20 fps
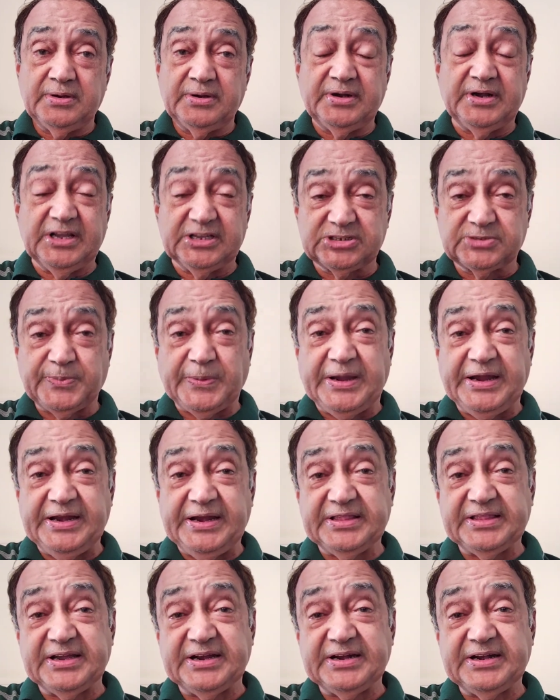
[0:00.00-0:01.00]

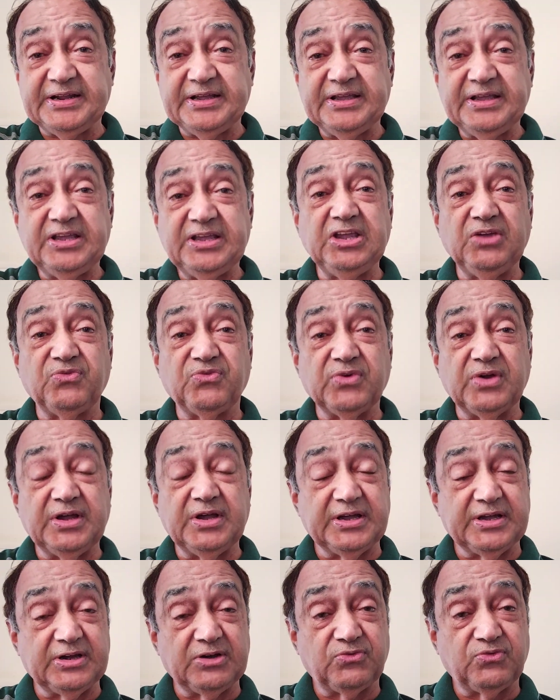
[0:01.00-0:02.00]
Despite that,
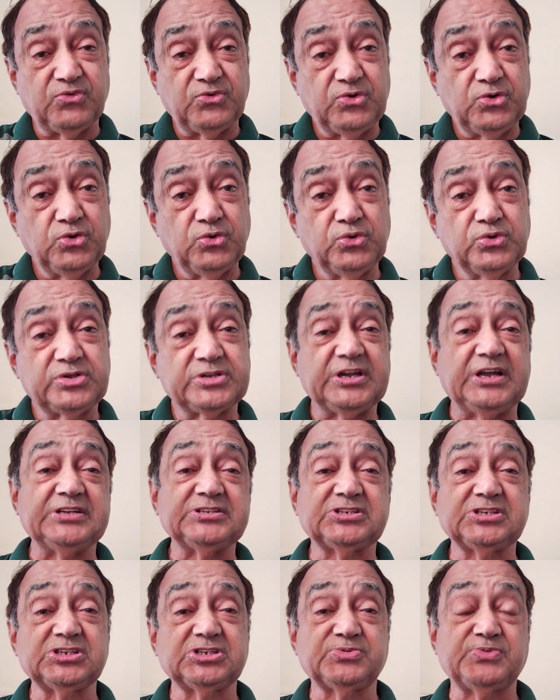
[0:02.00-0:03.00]
two
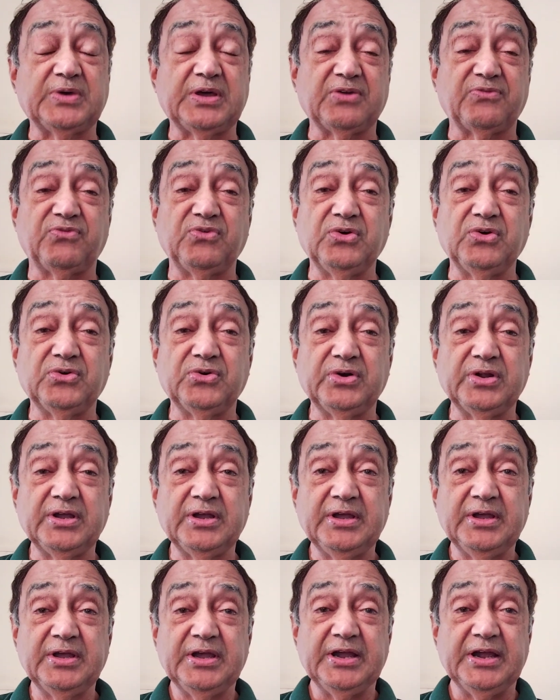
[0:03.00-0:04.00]
chances were flowed
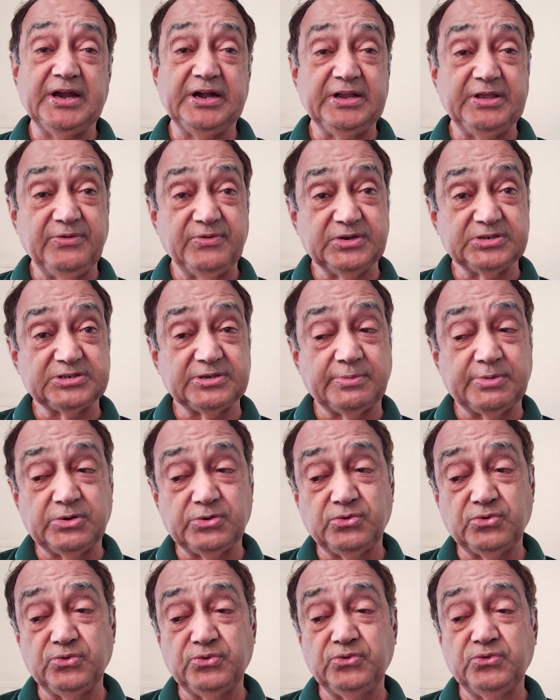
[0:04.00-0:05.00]
and he was
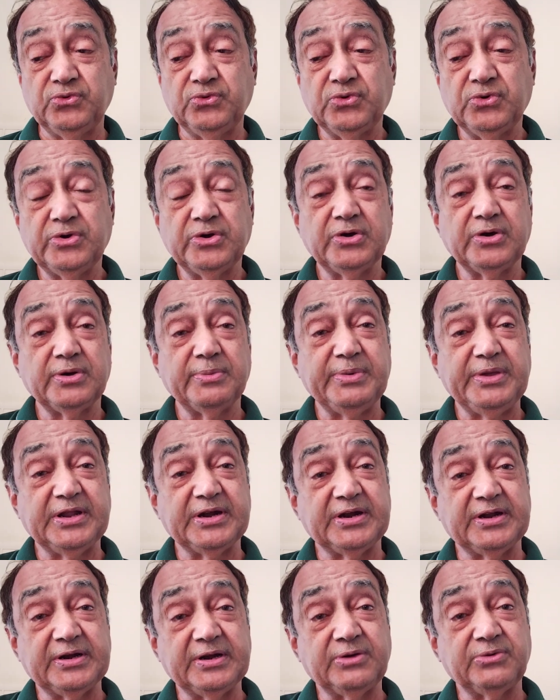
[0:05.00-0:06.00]
about to be
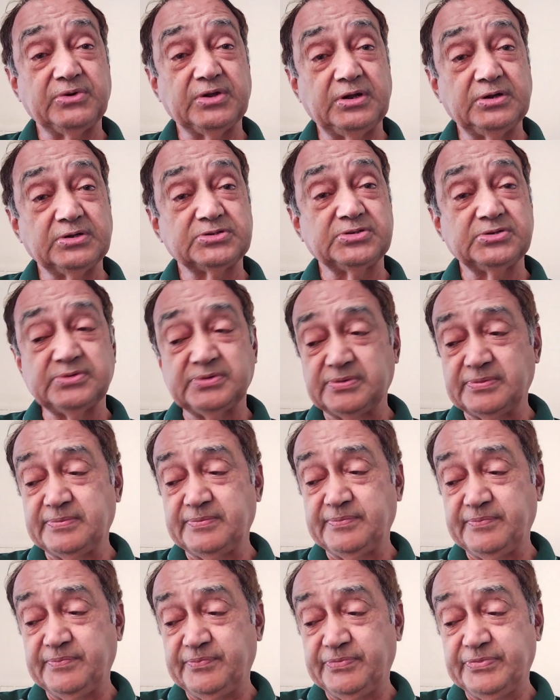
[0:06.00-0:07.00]
run out also.
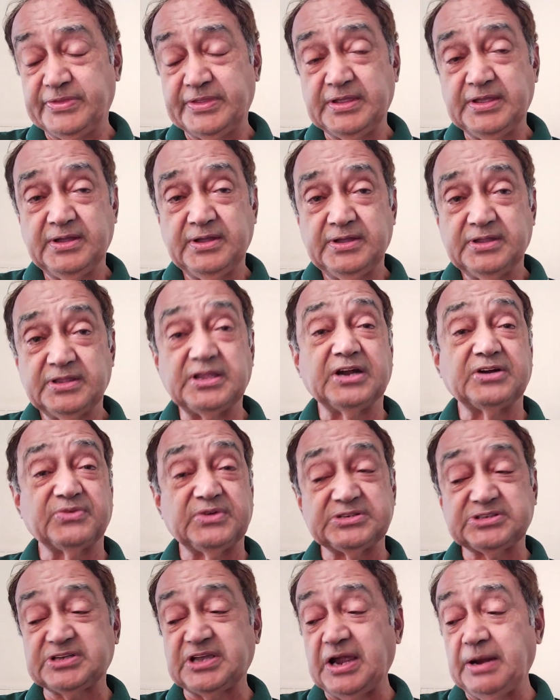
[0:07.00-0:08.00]
That
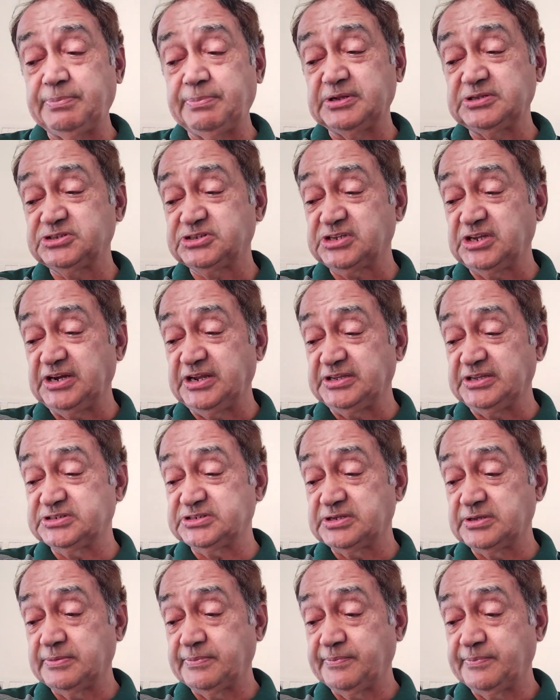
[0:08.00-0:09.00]
was captain's innings.